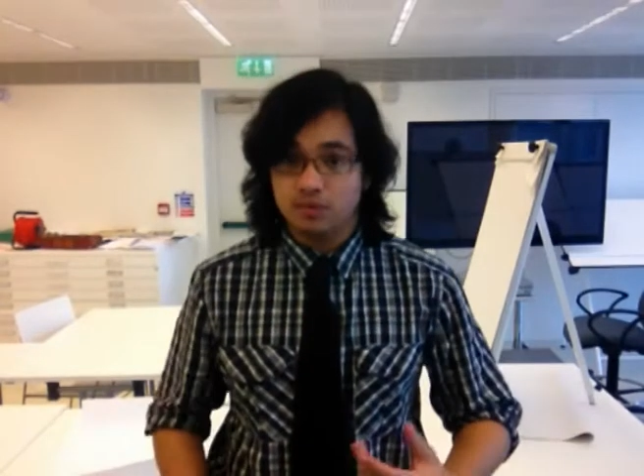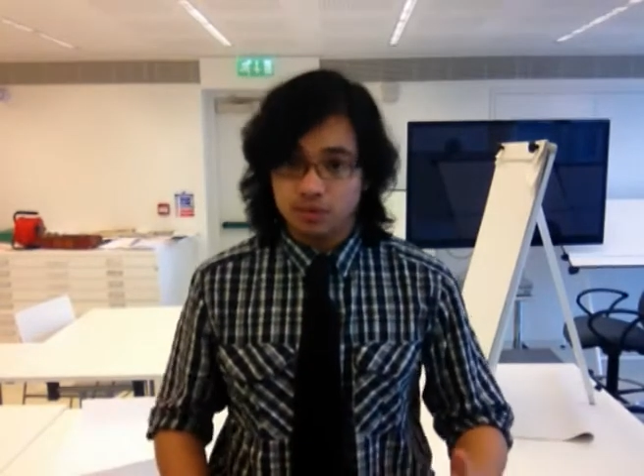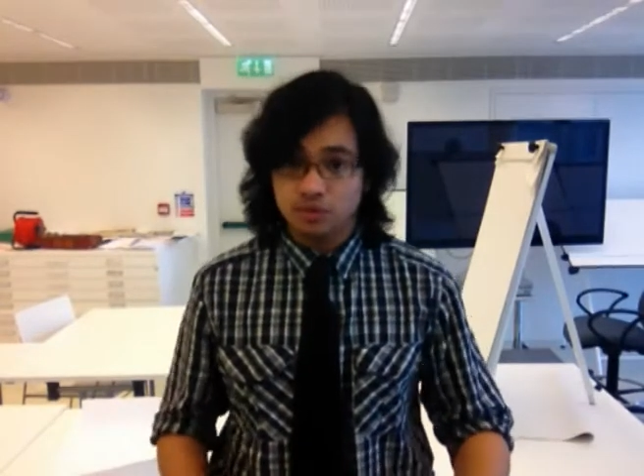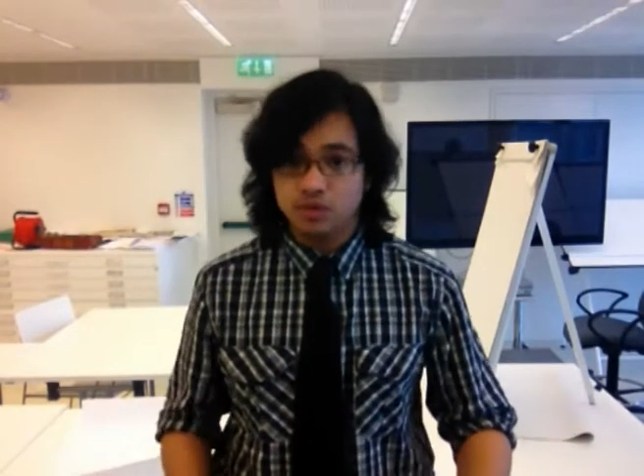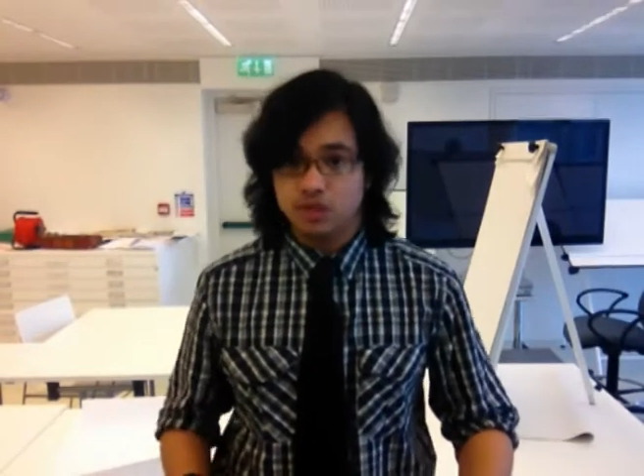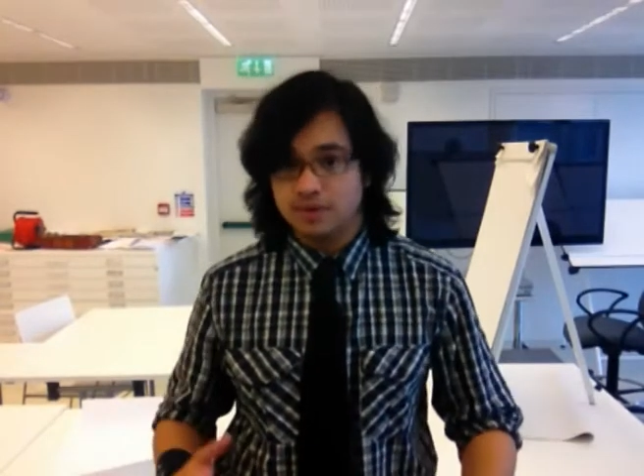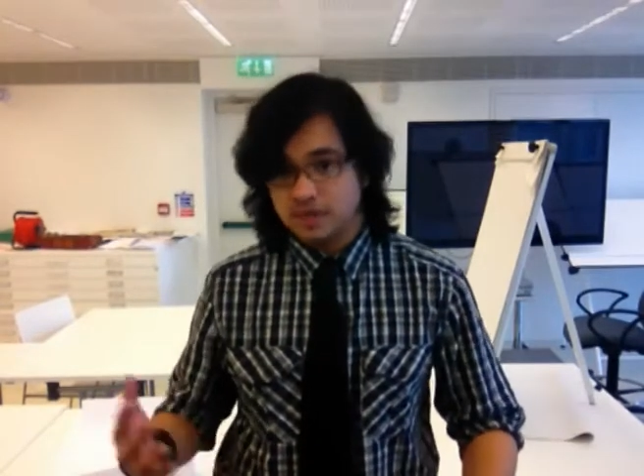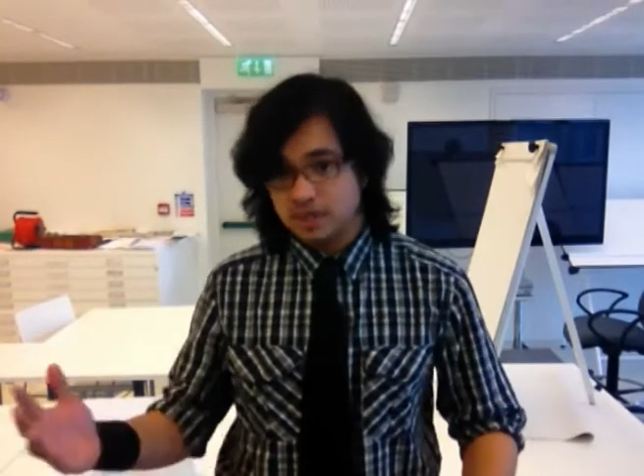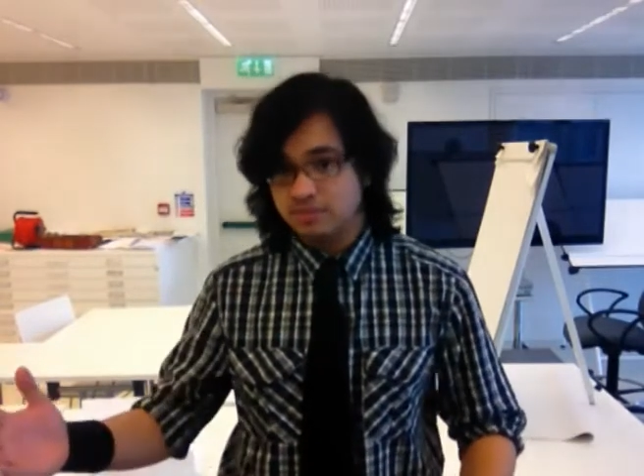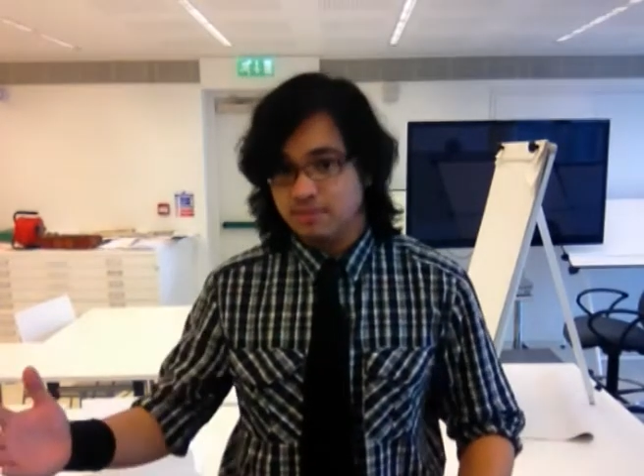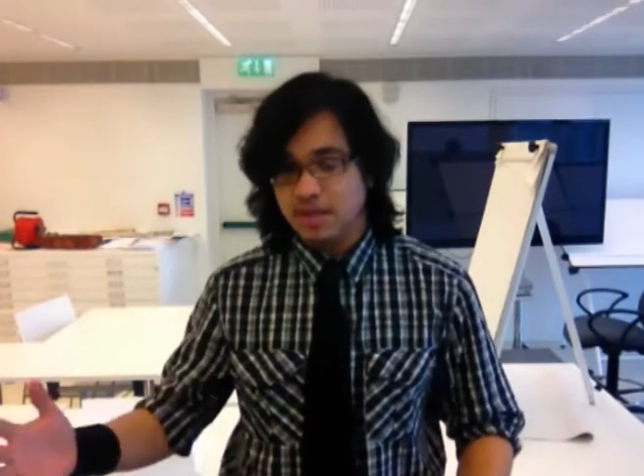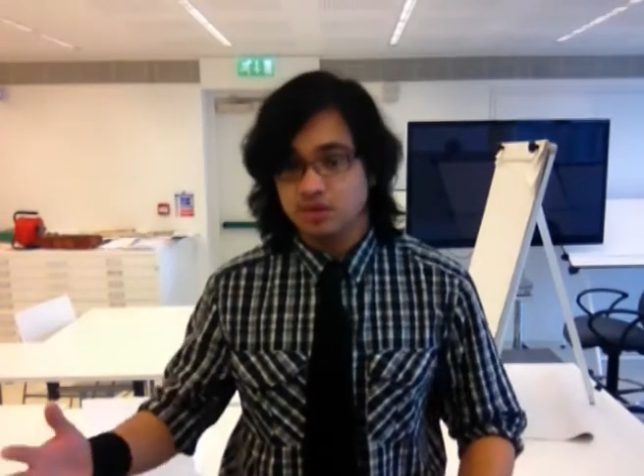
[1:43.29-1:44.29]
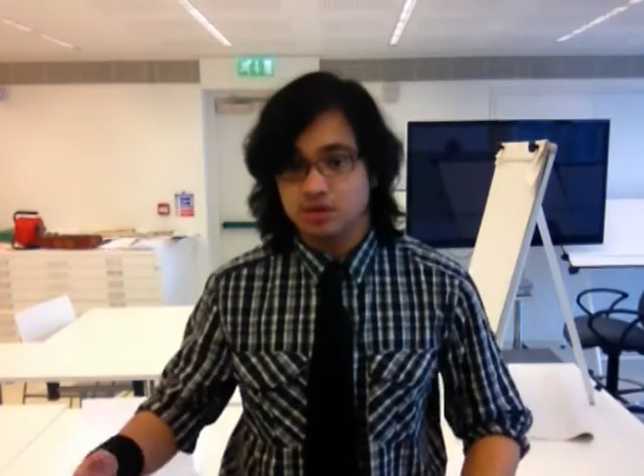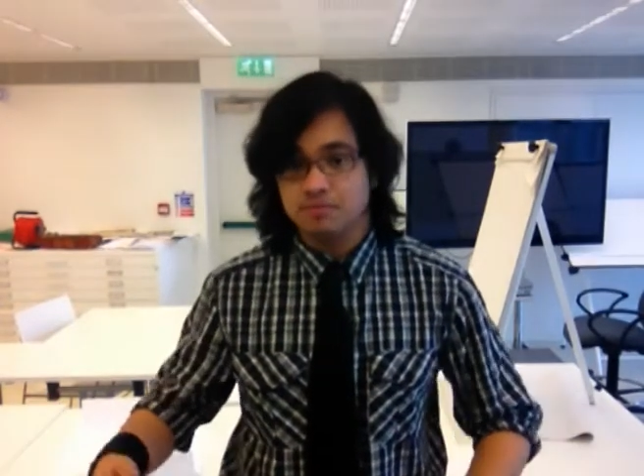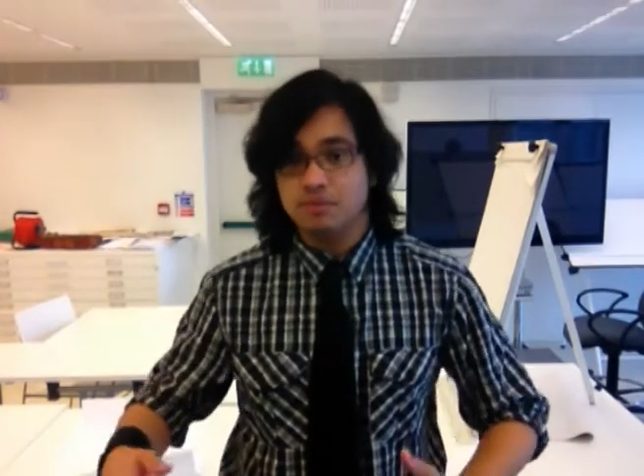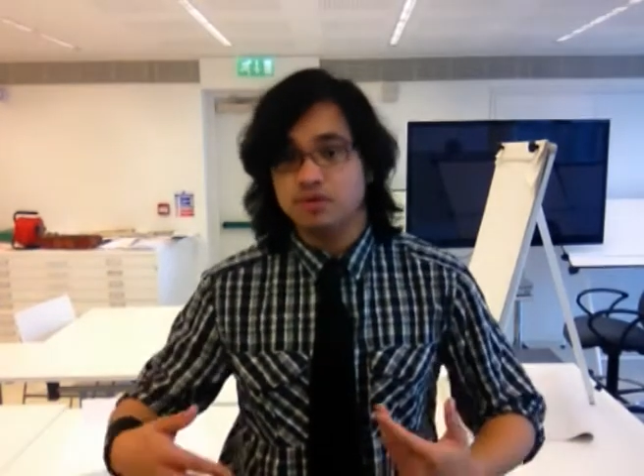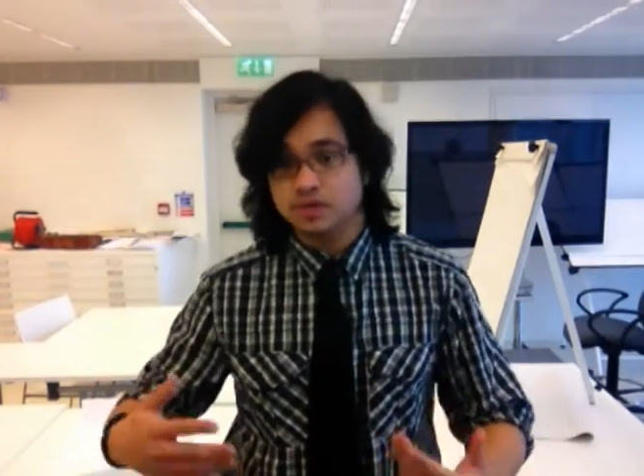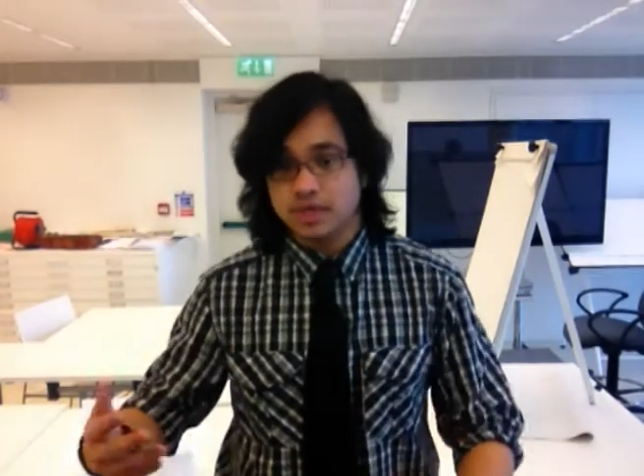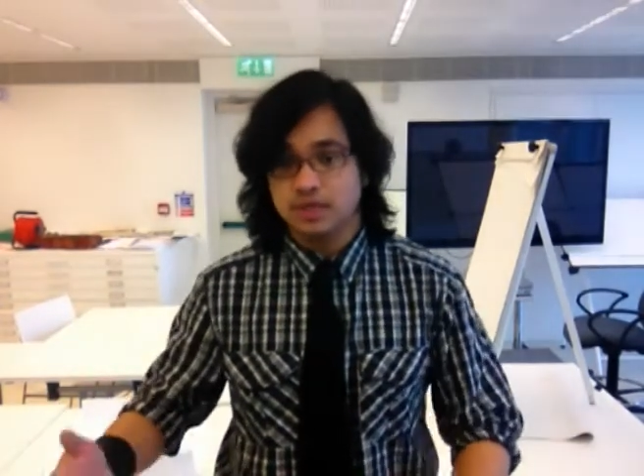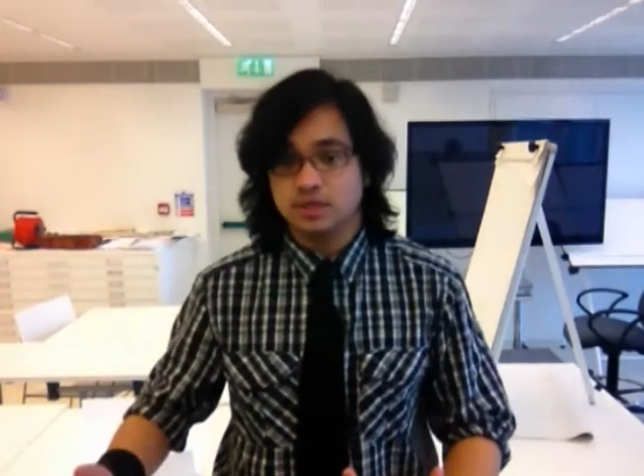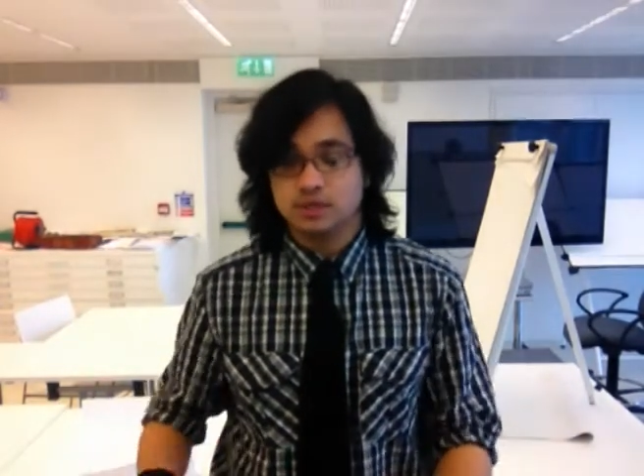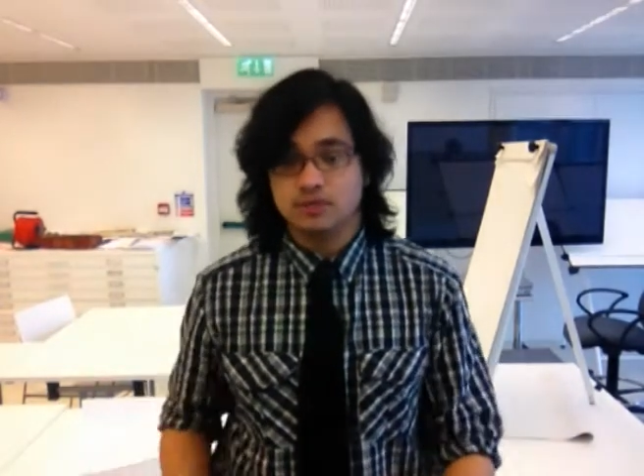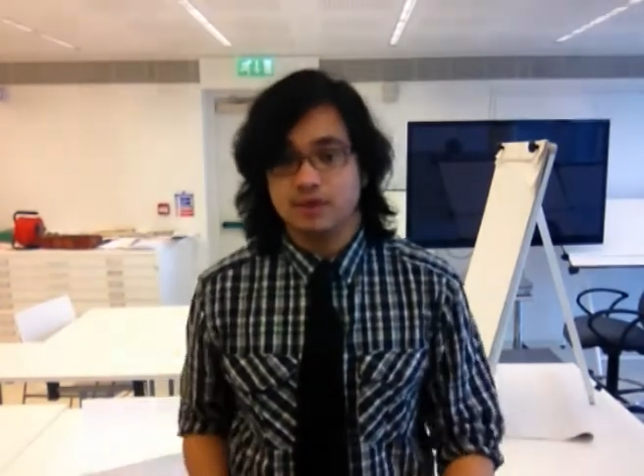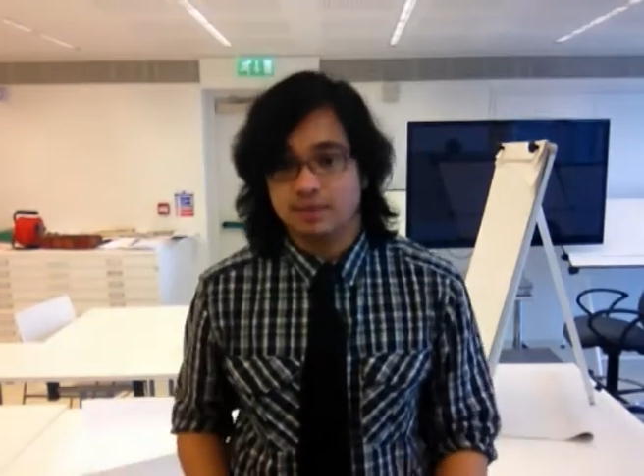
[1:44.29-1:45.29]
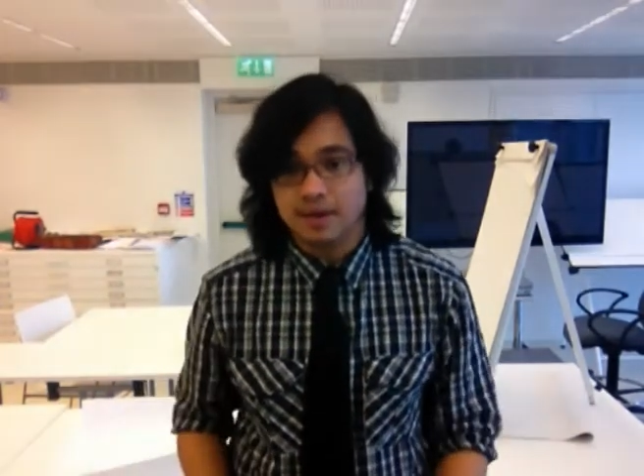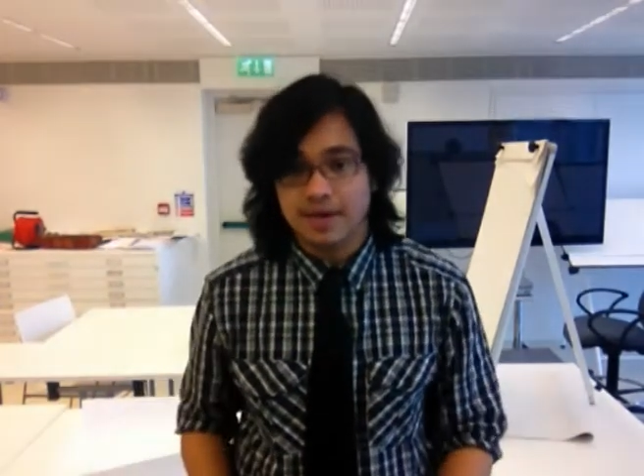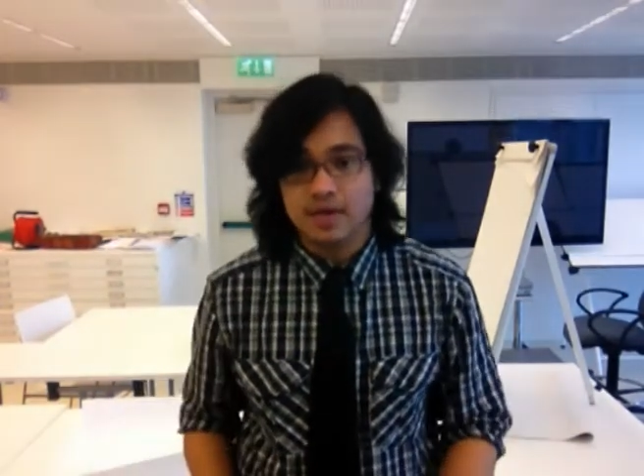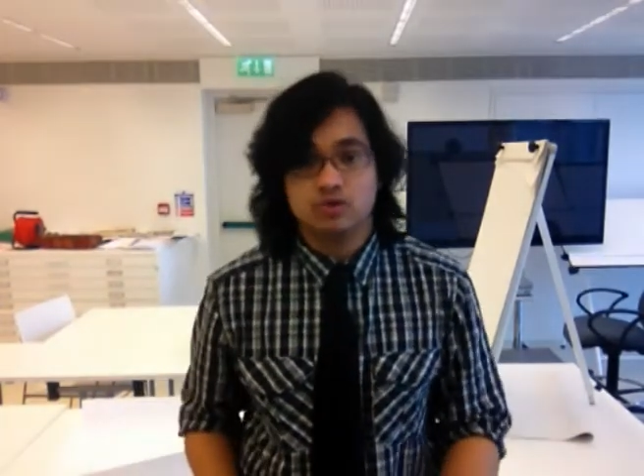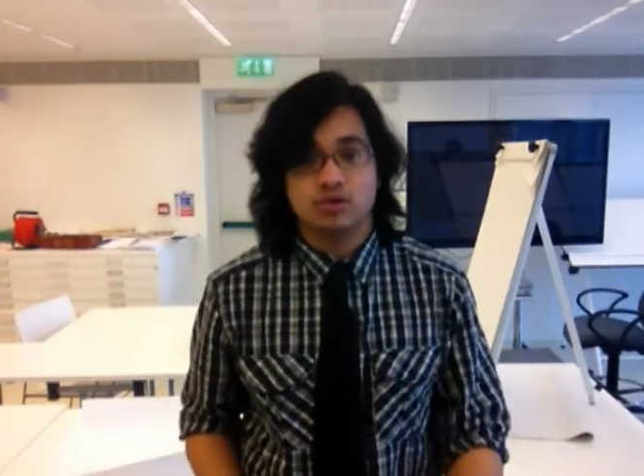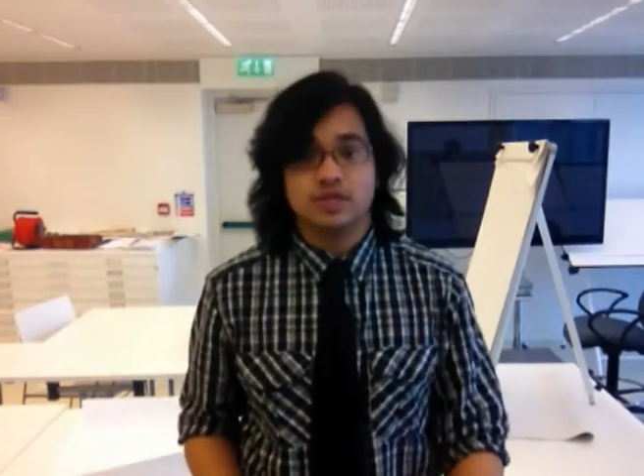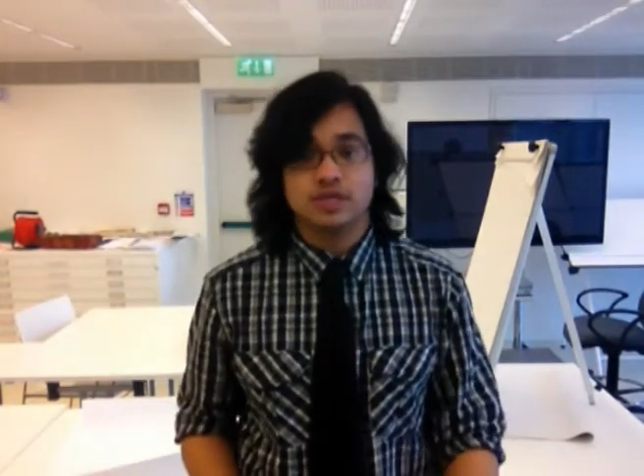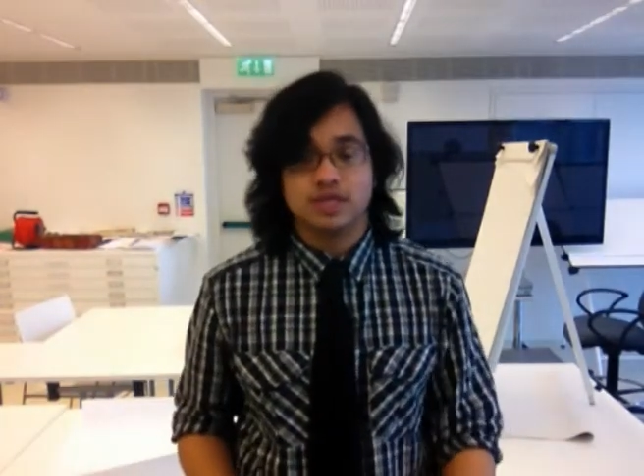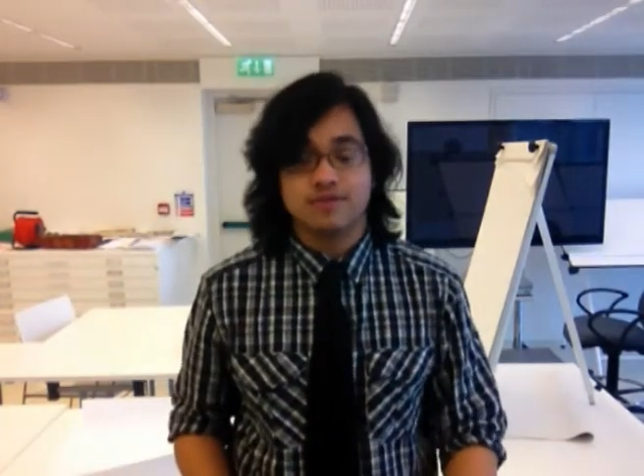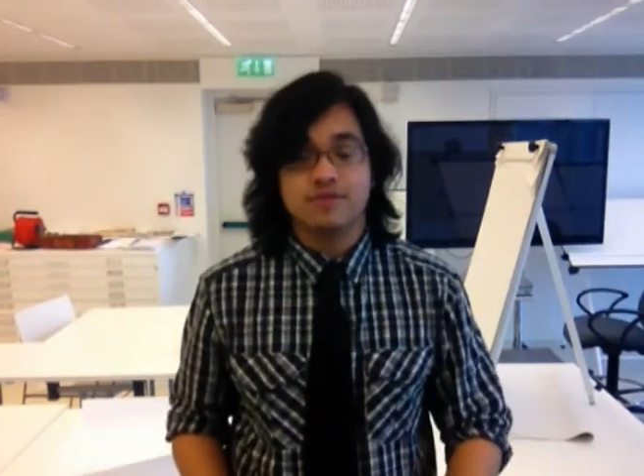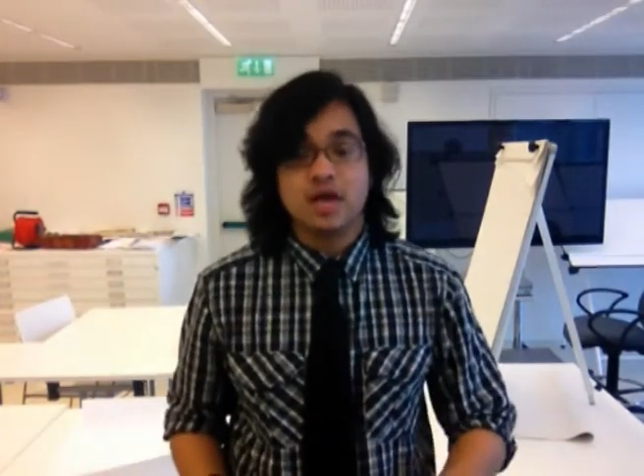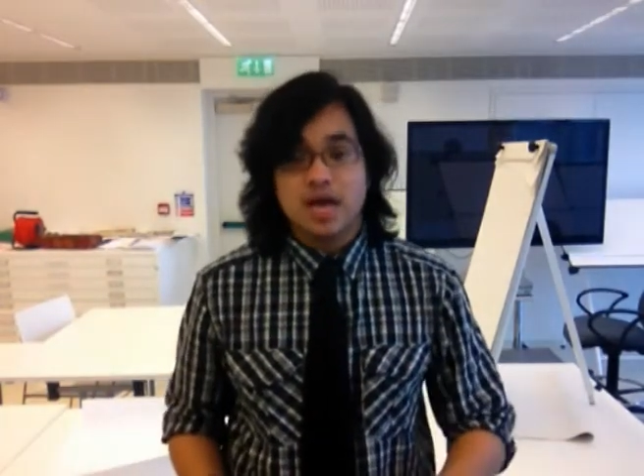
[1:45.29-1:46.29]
We're also into mainstream music, sort of electronic stuff,